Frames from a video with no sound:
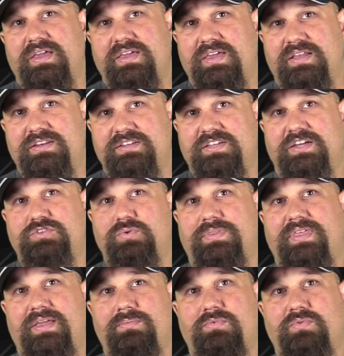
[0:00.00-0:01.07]
get in touch
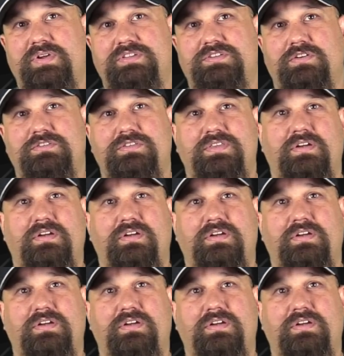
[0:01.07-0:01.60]
with Aimed Research.